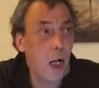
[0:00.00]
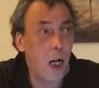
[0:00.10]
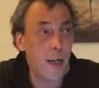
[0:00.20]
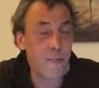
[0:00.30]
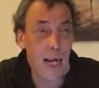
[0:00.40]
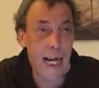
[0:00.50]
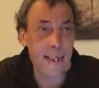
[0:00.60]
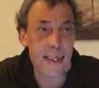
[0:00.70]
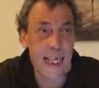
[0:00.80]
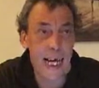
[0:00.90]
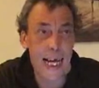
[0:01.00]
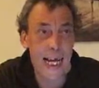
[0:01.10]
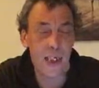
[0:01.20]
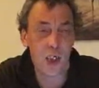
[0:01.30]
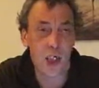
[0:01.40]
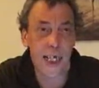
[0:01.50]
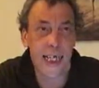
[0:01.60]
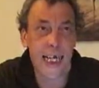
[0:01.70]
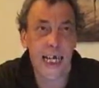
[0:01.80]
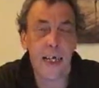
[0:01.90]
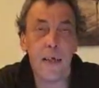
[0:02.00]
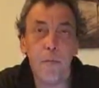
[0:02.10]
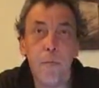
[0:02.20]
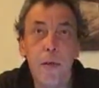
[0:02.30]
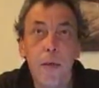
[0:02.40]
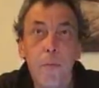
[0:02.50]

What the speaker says: I've had that engine in,